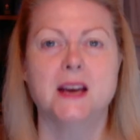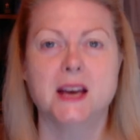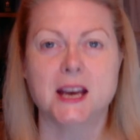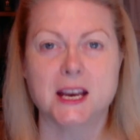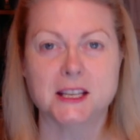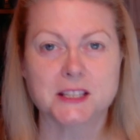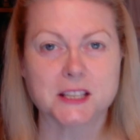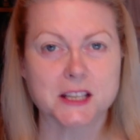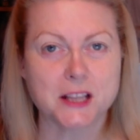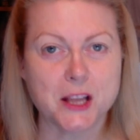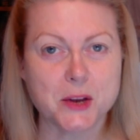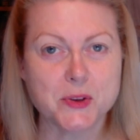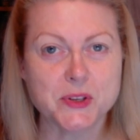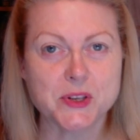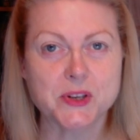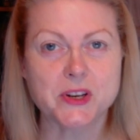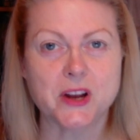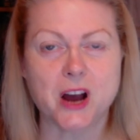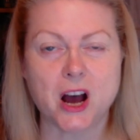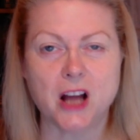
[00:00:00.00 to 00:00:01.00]
It's
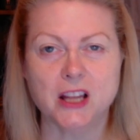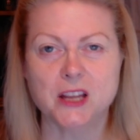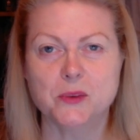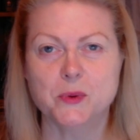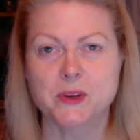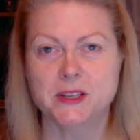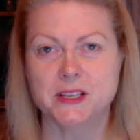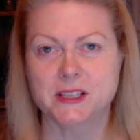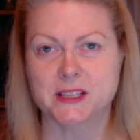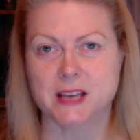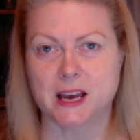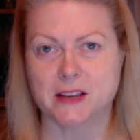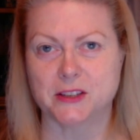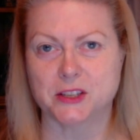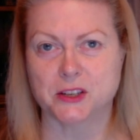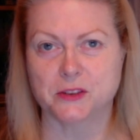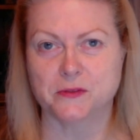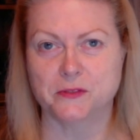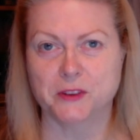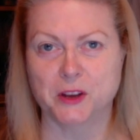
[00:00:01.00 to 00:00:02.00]
closer to Hollywood
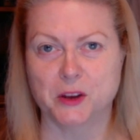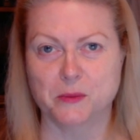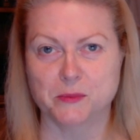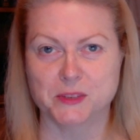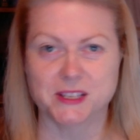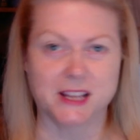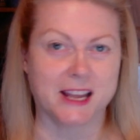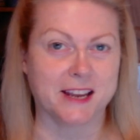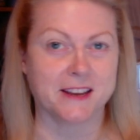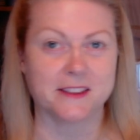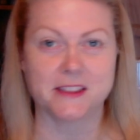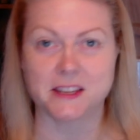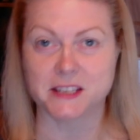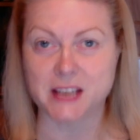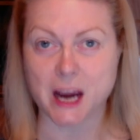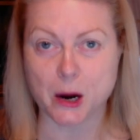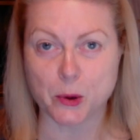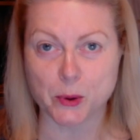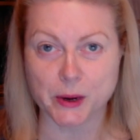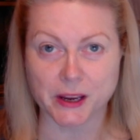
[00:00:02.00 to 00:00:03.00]
disaster films like The
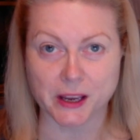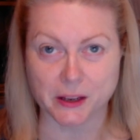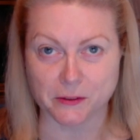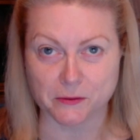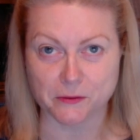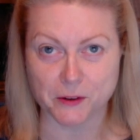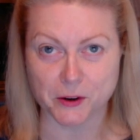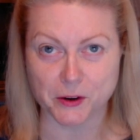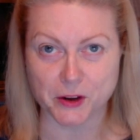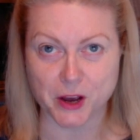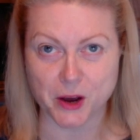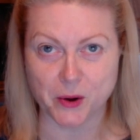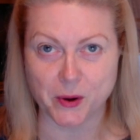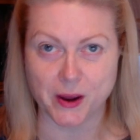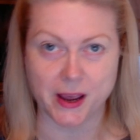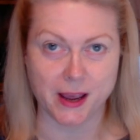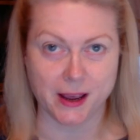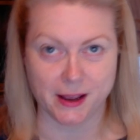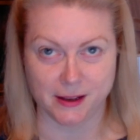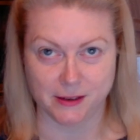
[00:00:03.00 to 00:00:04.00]
Towering Inferno
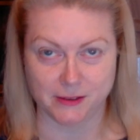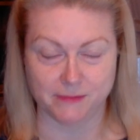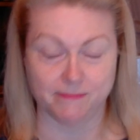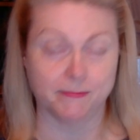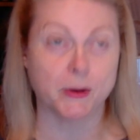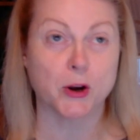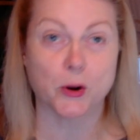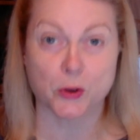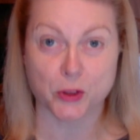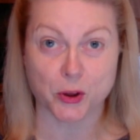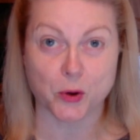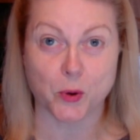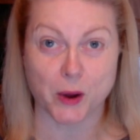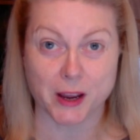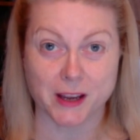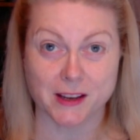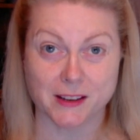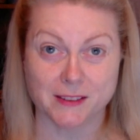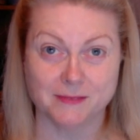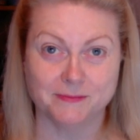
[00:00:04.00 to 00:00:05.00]
and
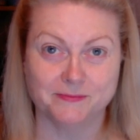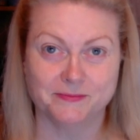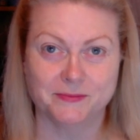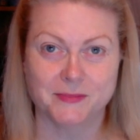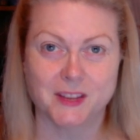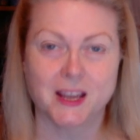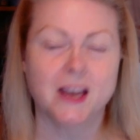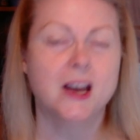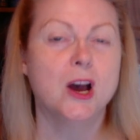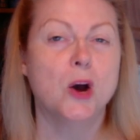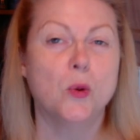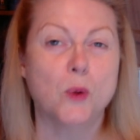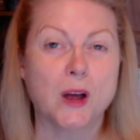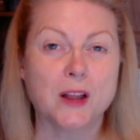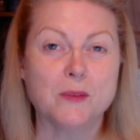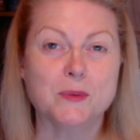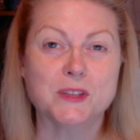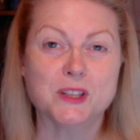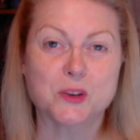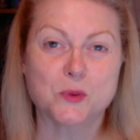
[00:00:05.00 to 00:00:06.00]
Earthquake. While
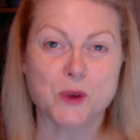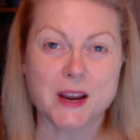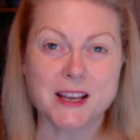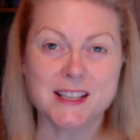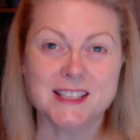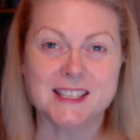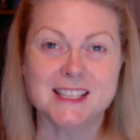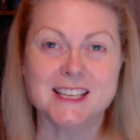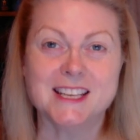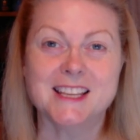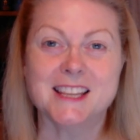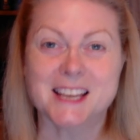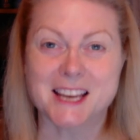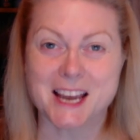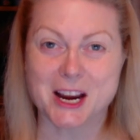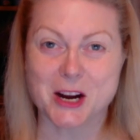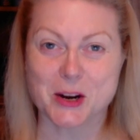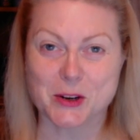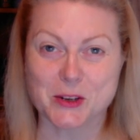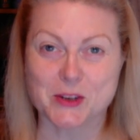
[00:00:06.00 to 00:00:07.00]
it was great seeing the
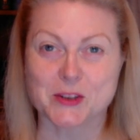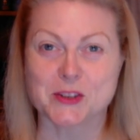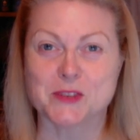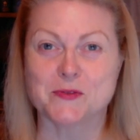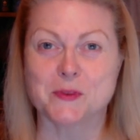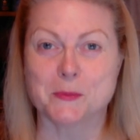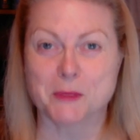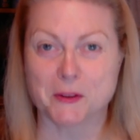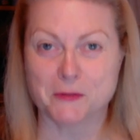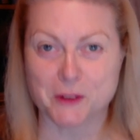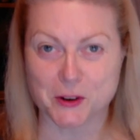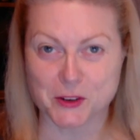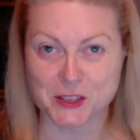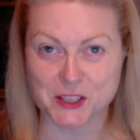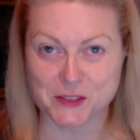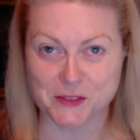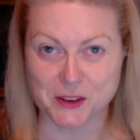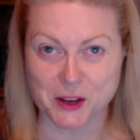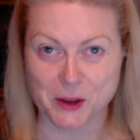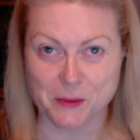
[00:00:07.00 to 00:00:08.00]
characters from the
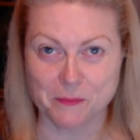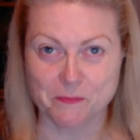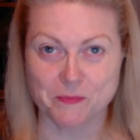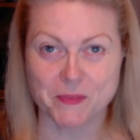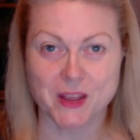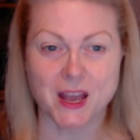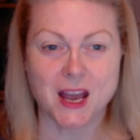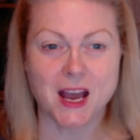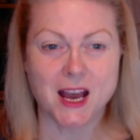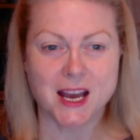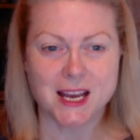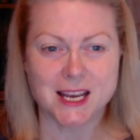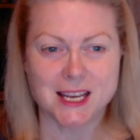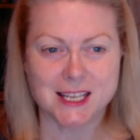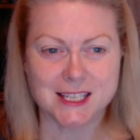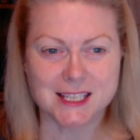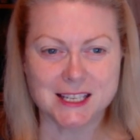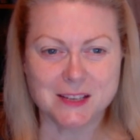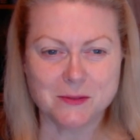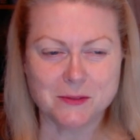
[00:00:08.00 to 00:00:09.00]
first film,
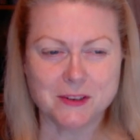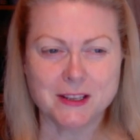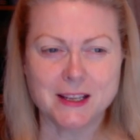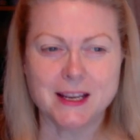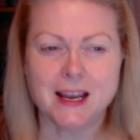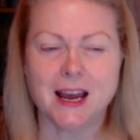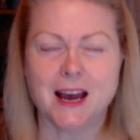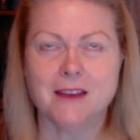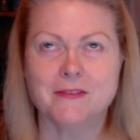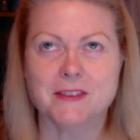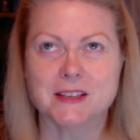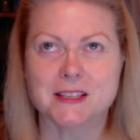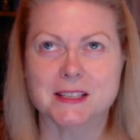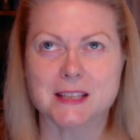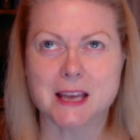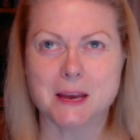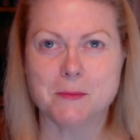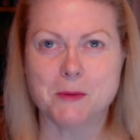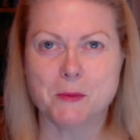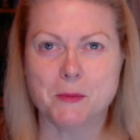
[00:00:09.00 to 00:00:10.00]
it didn't really have the
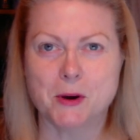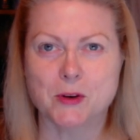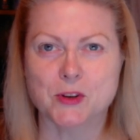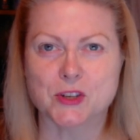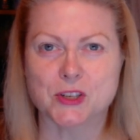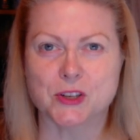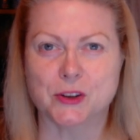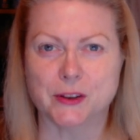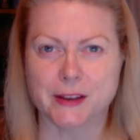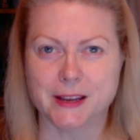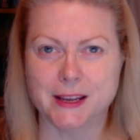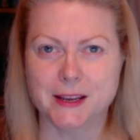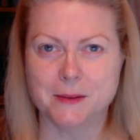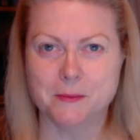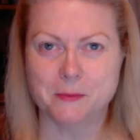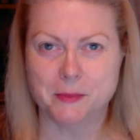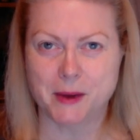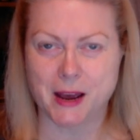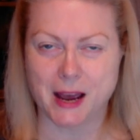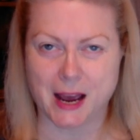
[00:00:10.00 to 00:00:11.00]
same emotional
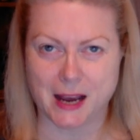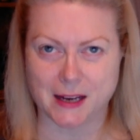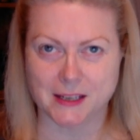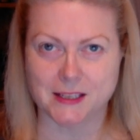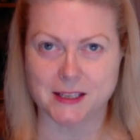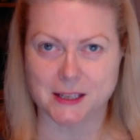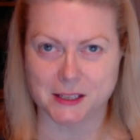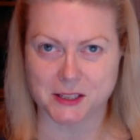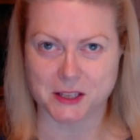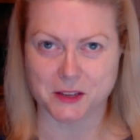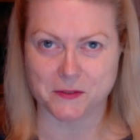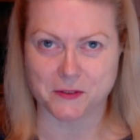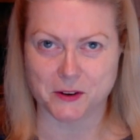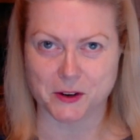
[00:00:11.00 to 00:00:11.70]
impact as the